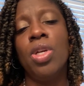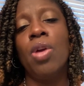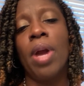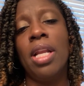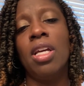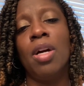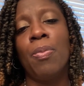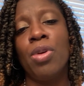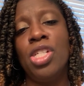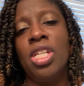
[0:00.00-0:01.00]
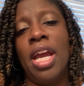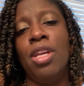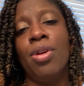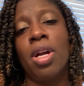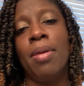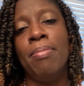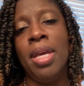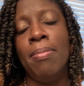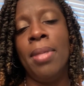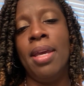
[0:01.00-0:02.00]
We greatly appreciate your
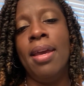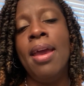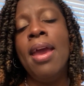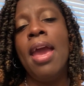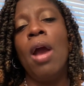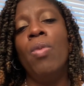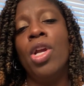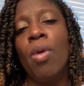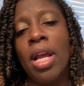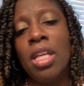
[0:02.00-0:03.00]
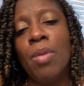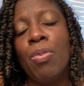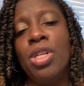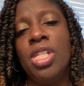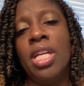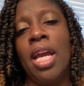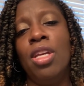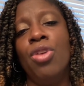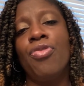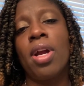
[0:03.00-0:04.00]
commitment and we greatly
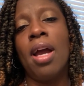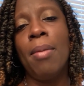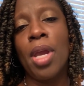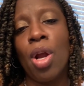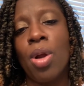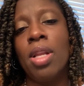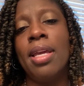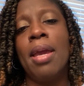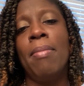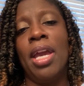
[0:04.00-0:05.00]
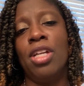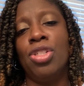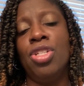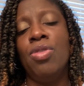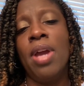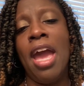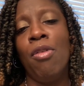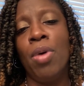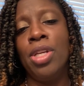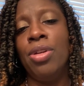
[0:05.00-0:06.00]
appreciate you for coming early and making sure you
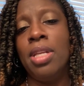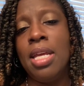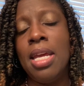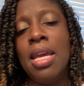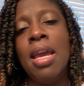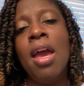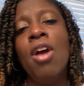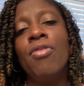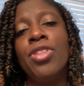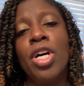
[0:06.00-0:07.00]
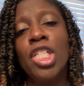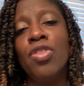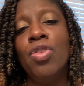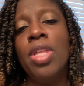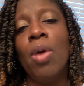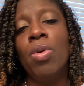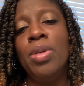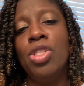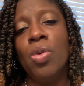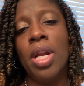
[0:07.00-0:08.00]
have what you need. For those of you that will
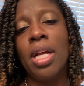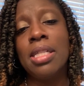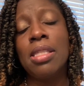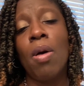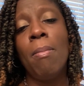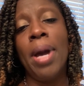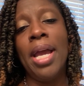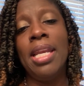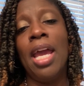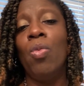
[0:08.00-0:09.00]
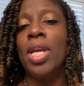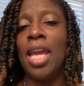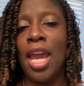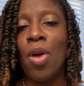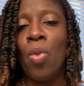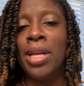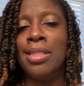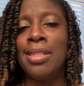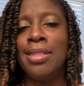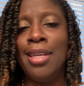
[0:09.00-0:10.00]
be joining us on Monday, we can't wait
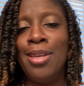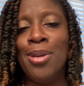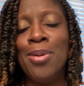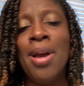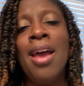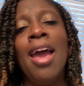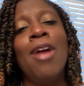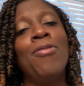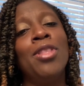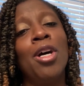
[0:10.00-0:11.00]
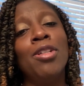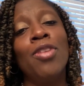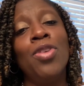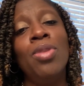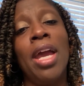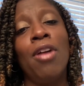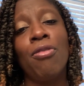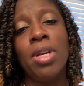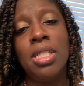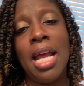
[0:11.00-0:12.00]
to see you. And for those of you that have
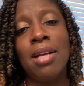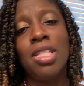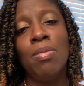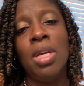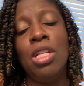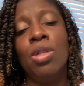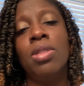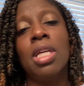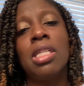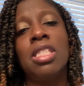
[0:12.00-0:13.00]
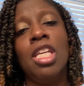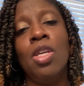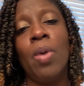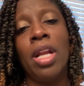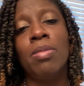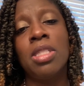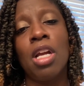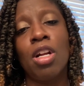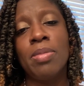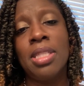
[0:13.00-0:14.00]
reached out to me due to extenuating
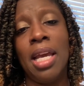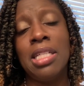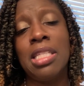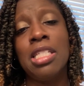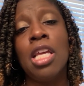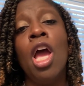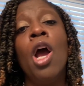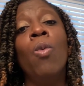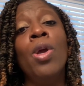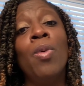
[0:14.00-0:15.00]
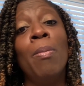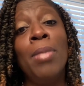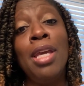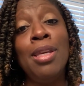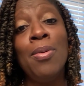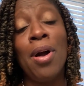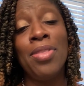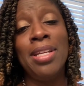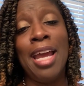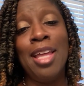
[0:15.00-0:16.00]
circumstances, we will meet you on
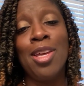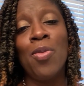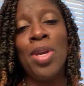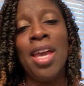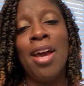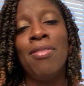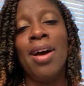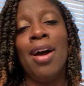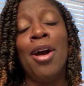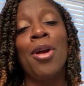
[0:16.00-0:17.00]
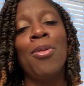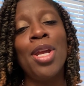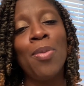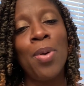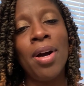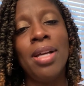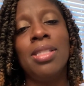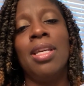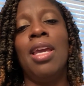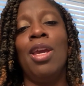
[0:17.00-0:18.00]
the day that we have uh, agreed upon
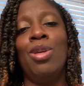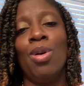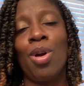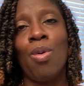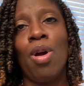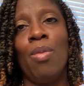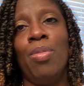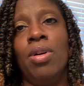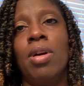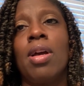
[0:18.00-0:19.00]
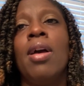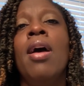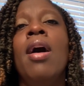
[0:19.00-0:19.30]
to get your Chromebook.